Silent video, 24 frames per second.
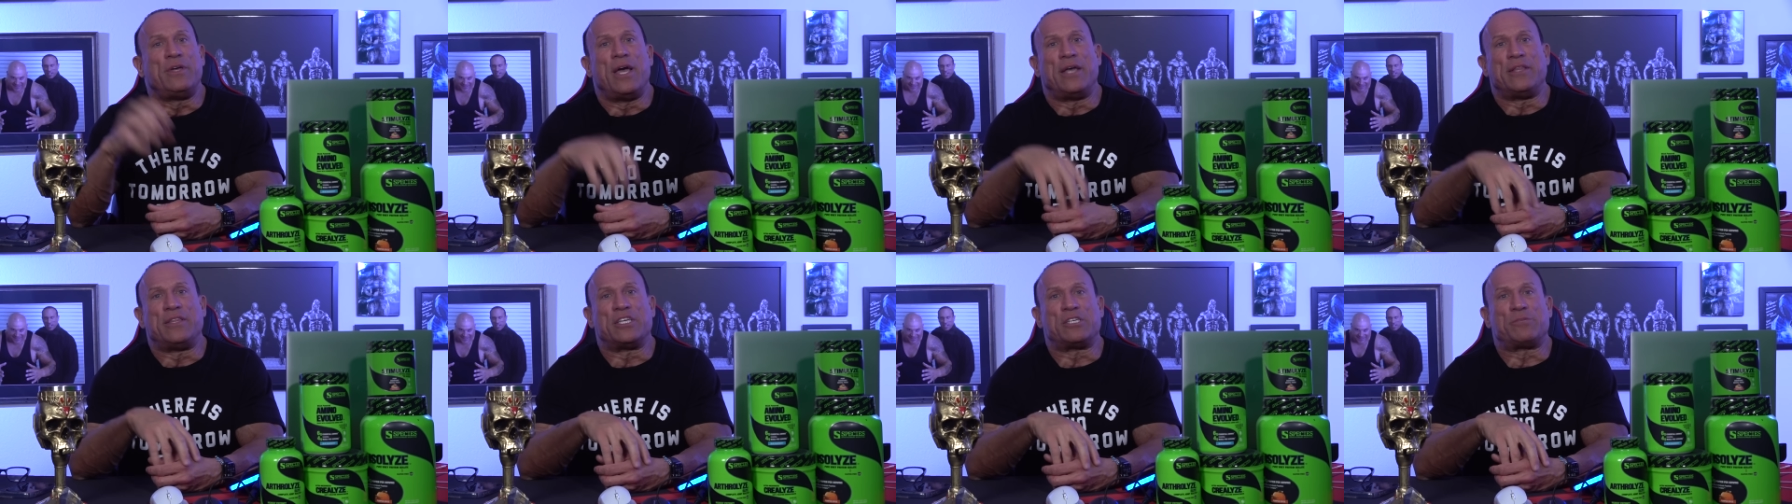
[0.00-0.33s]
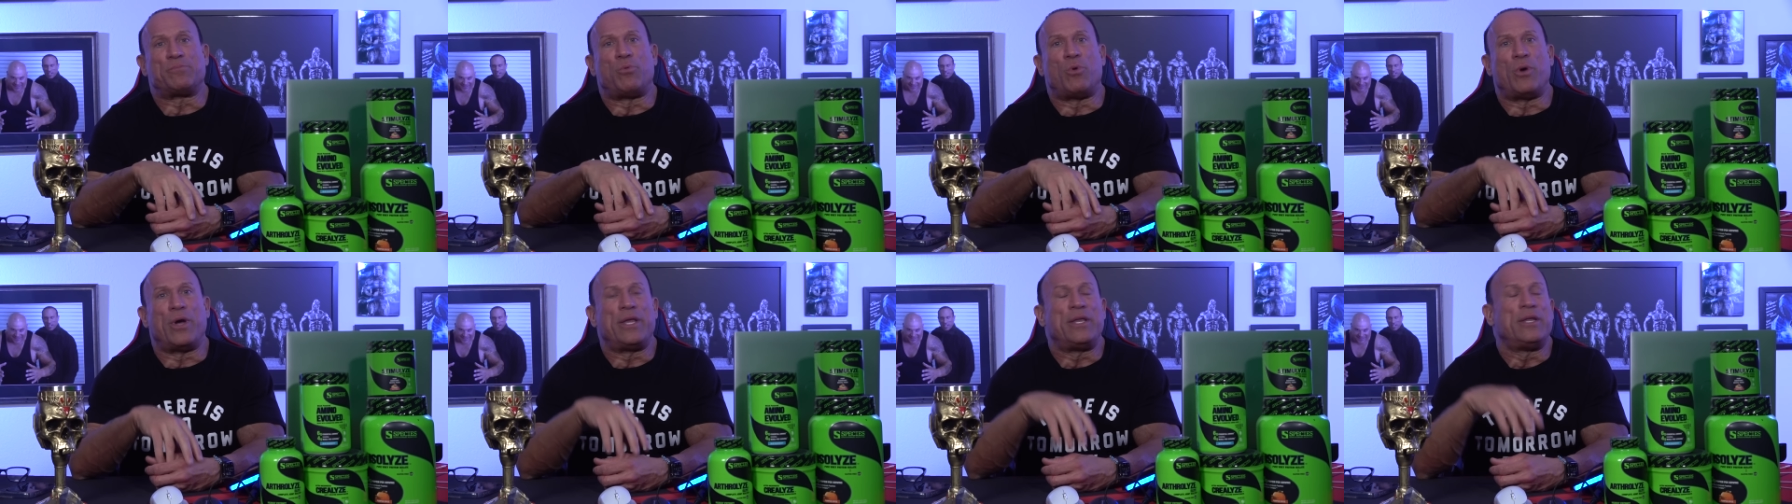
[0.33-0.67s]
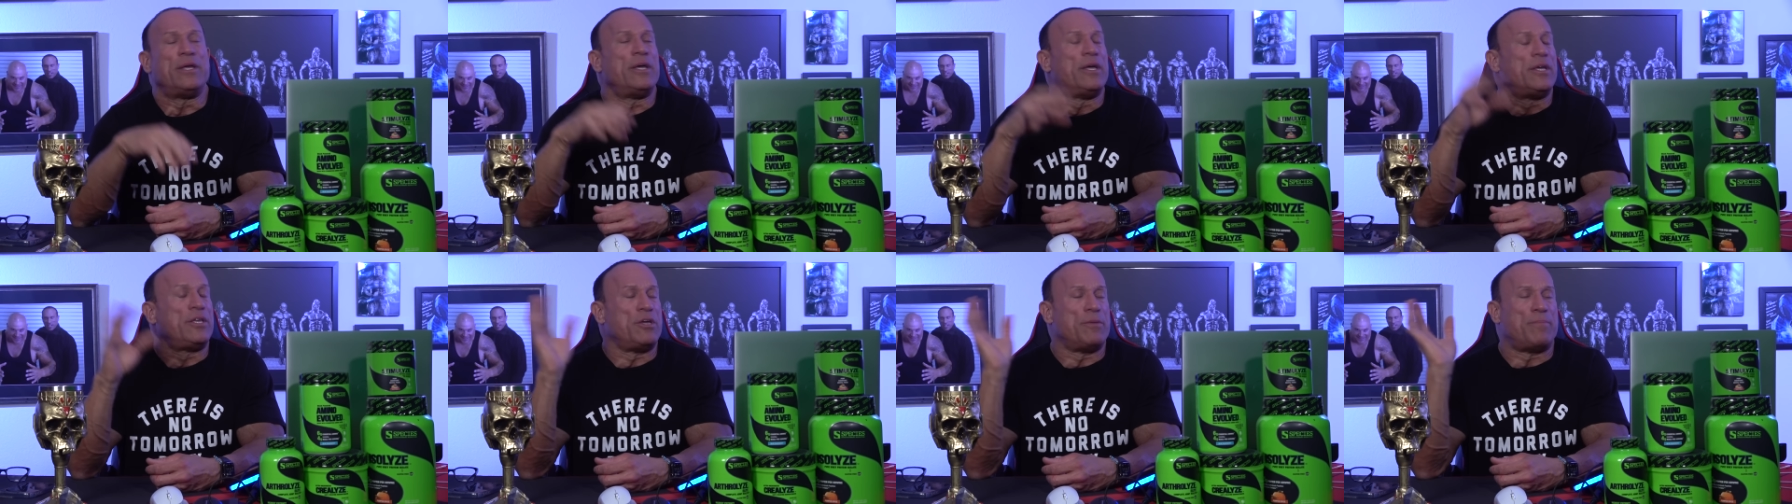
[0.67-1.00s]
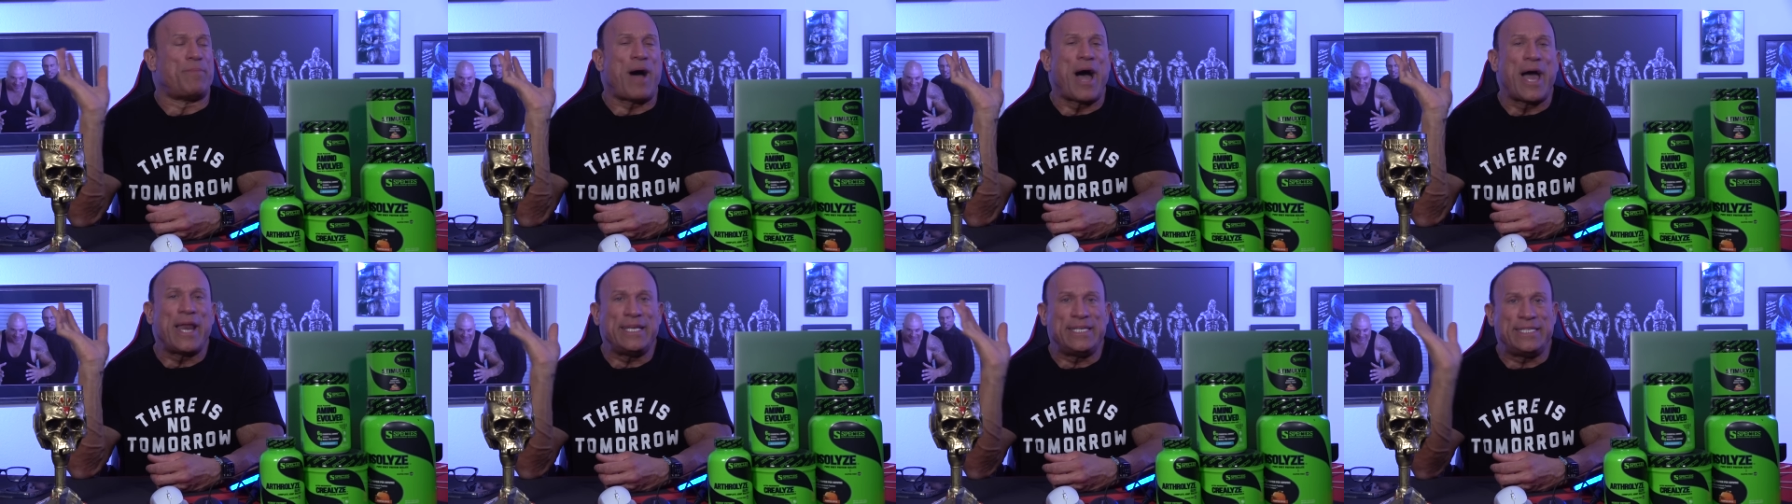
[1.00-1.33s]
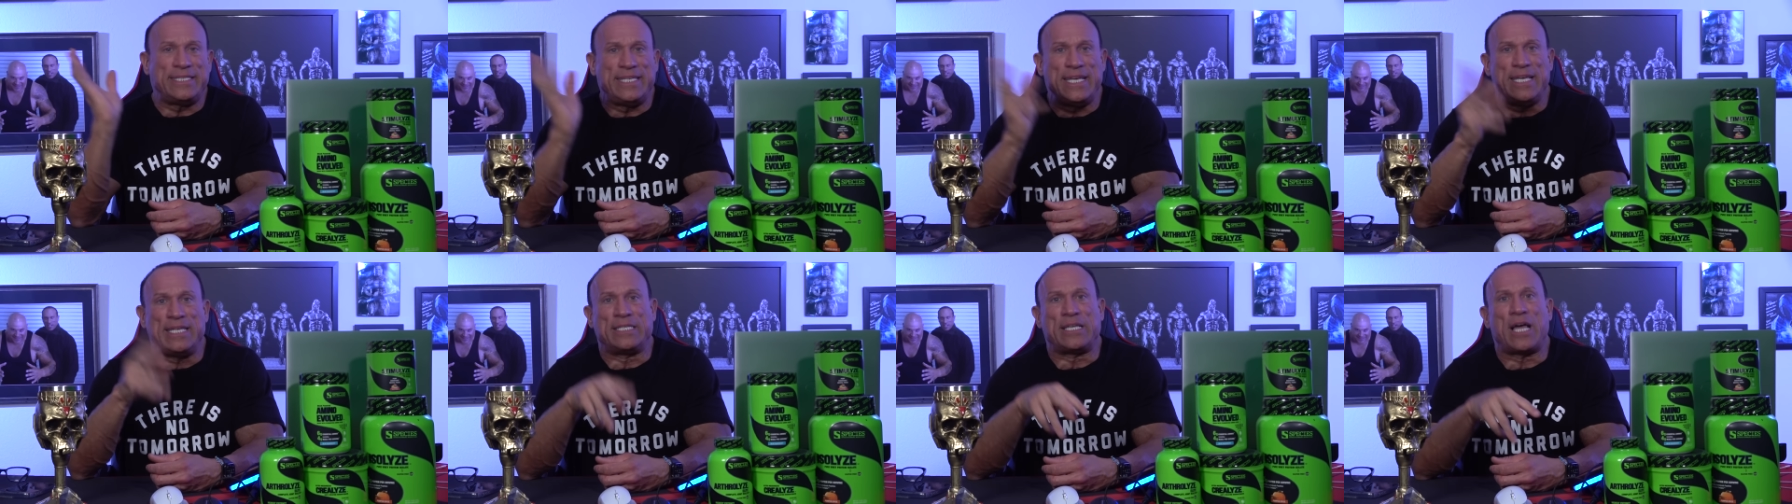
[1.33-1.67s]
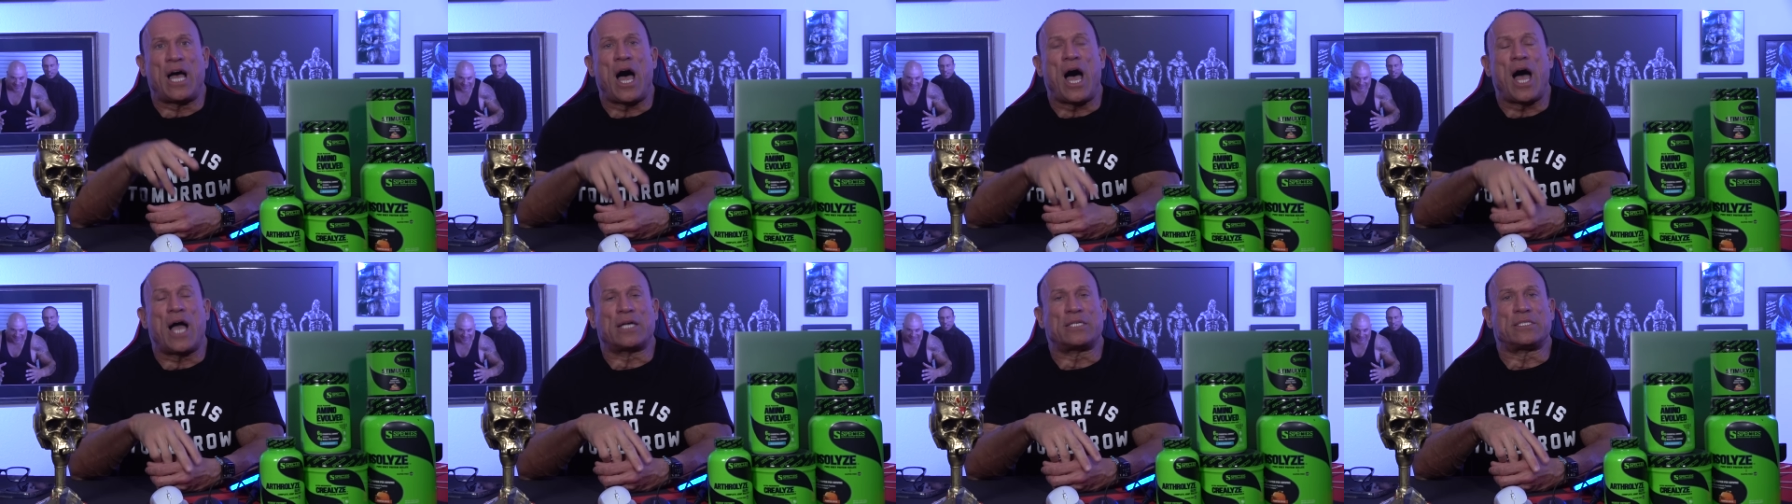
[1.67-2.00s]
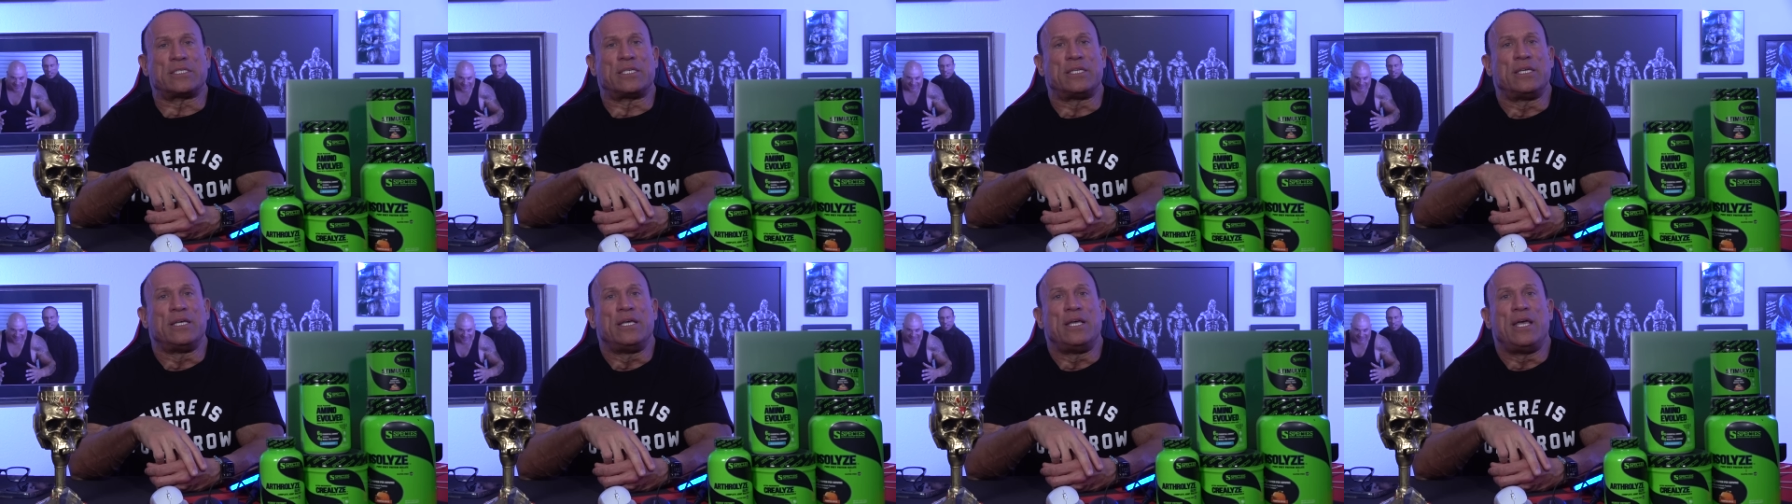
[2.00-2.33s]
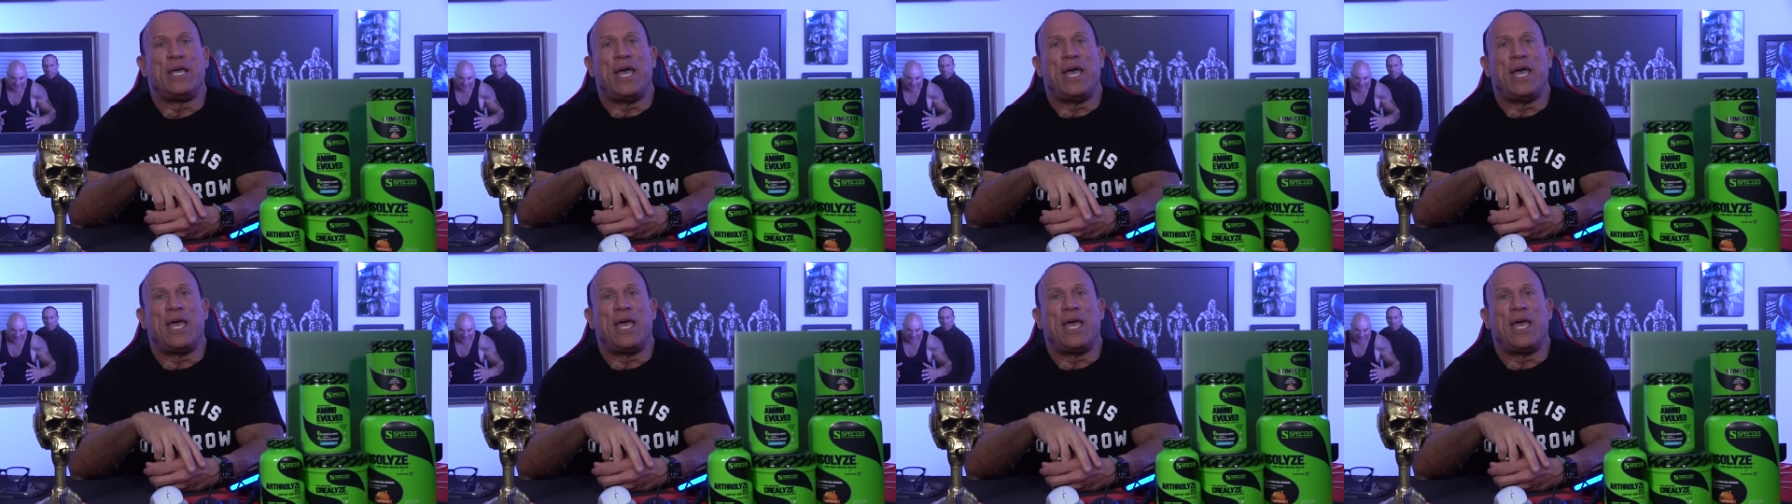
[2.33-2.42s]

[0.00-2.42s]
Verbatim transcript: at this point. Your body's detoxed.